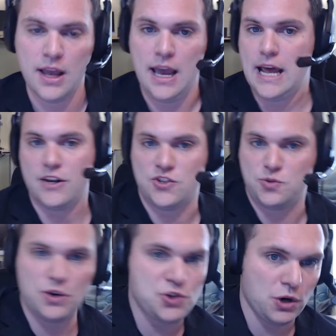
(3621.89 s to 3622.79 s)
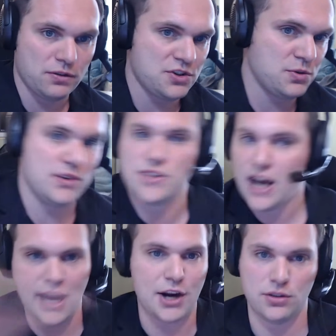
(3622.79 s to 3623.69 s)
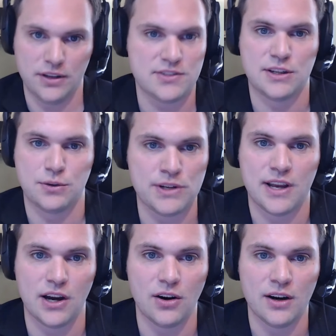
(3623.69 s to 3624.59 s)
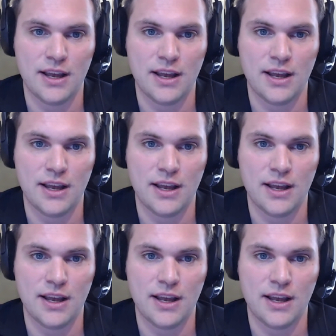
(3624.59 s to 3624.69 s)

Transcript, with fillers: and had to switch over to entire listing retail